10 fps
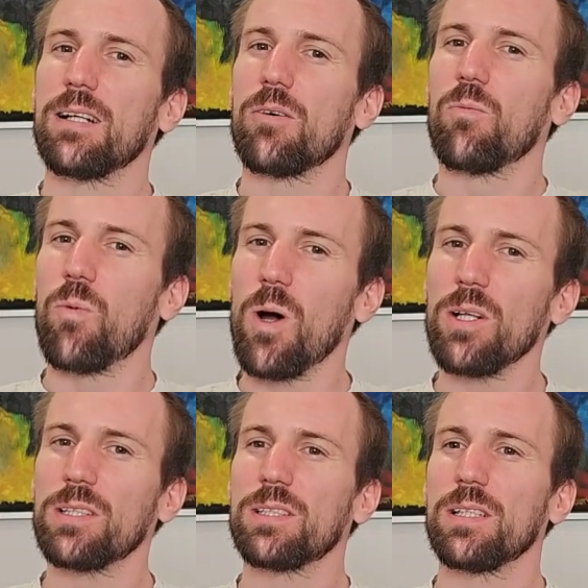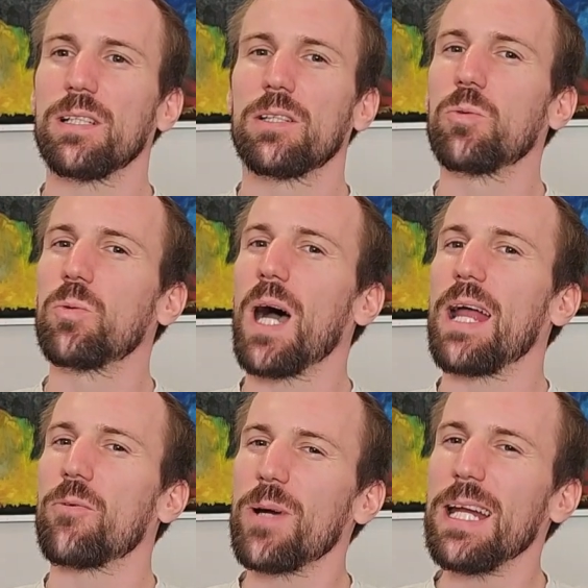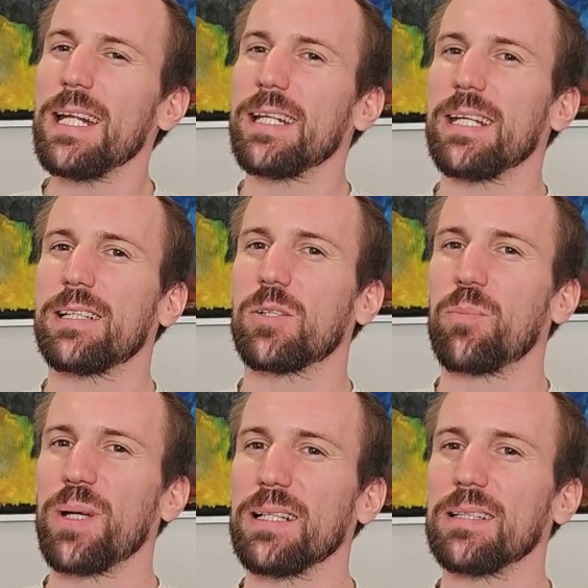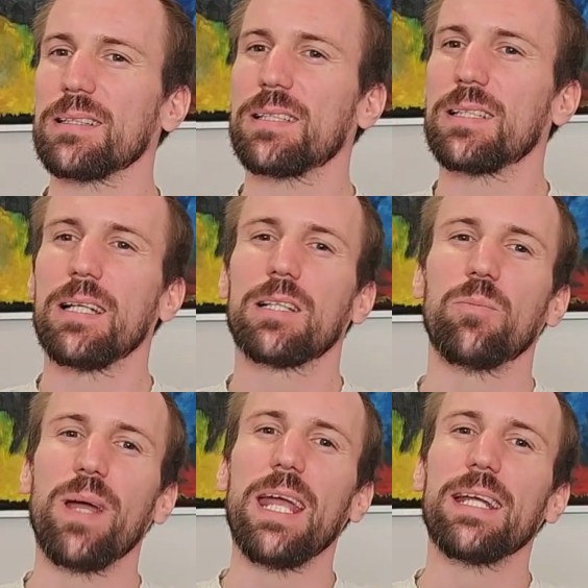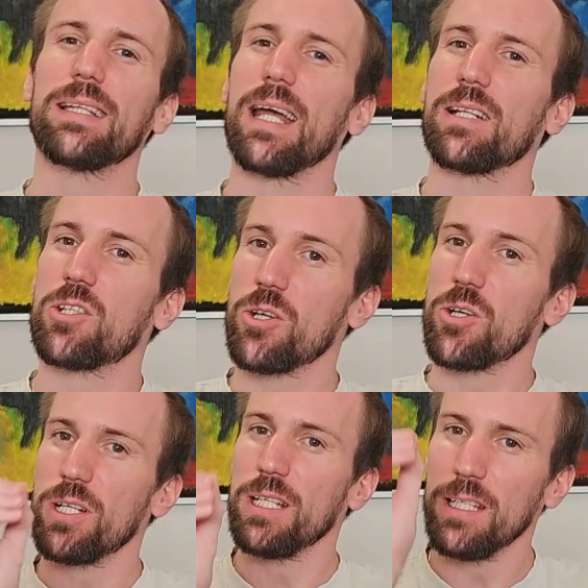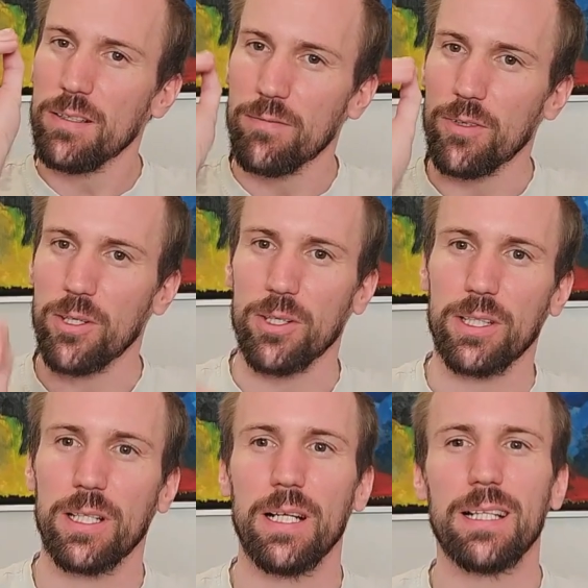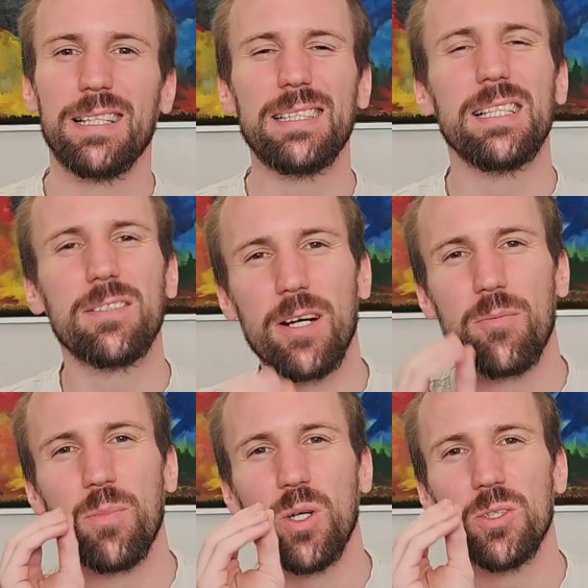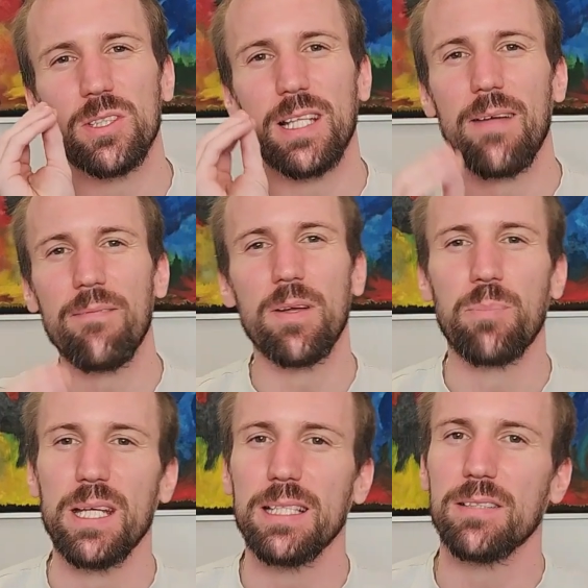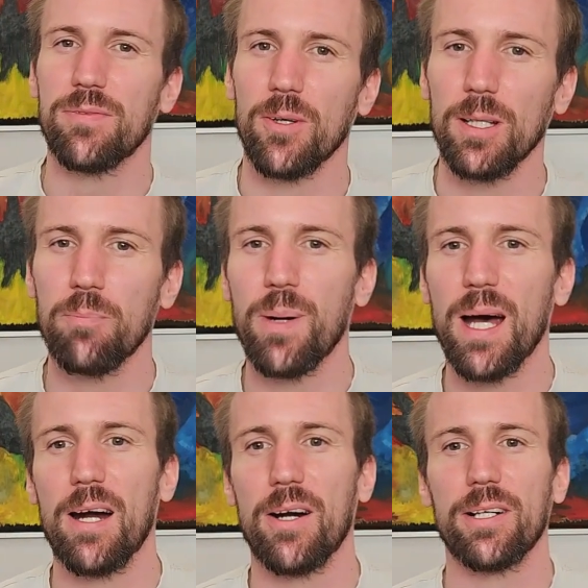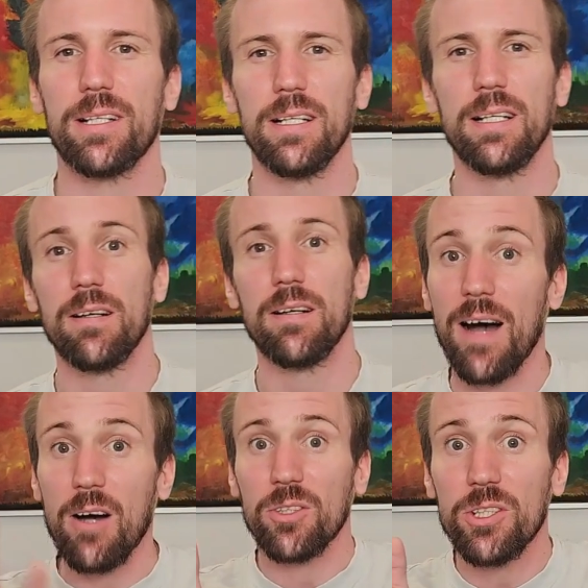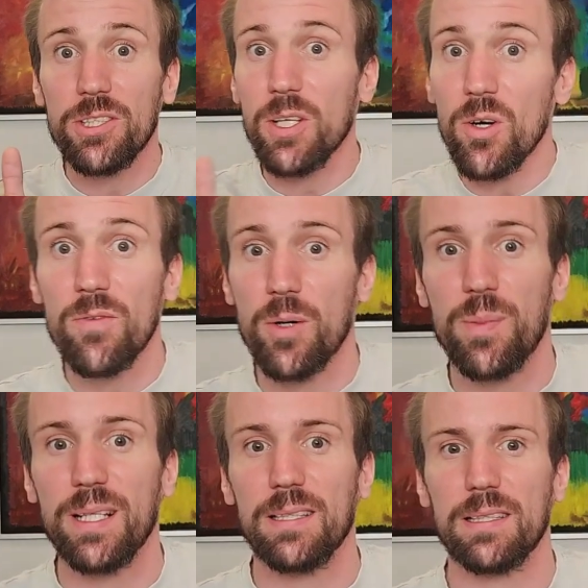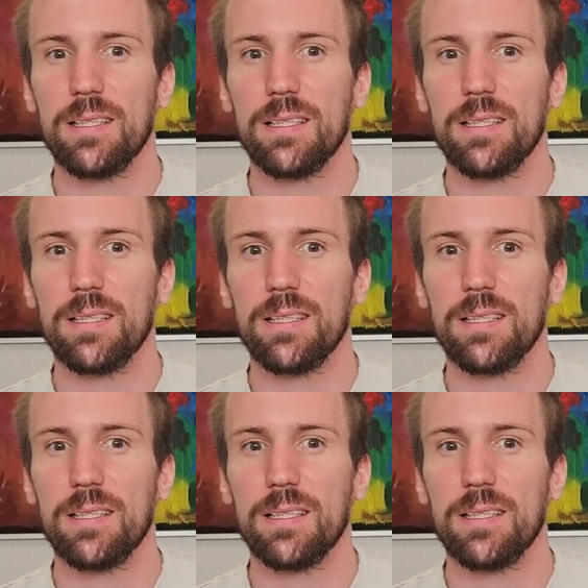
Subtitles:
what do I really need to build to make that journey work? This is where most MVPs fall apart. Founders overbuild.